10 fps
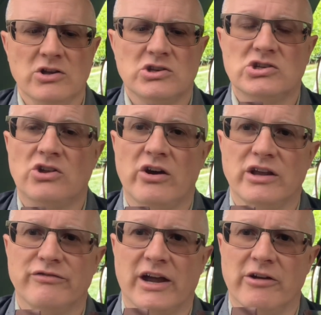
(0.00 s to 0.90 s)
start
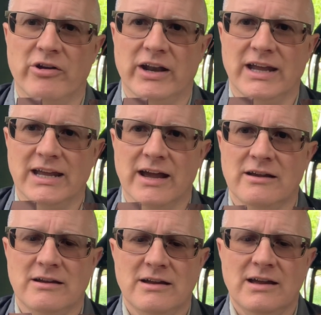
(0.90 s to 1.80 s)
your fire under here,
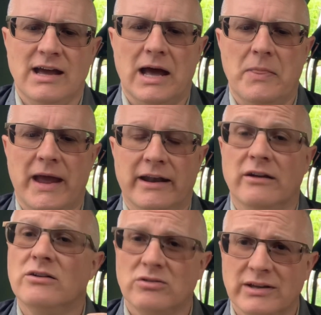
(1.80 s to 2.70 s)
and then
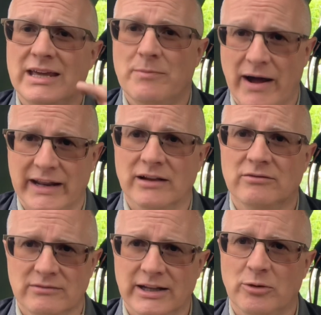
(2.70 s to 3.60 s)
keep adding
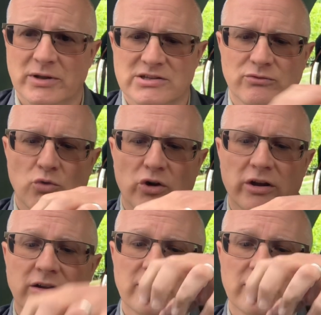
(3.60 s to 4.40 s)
little bits of wood,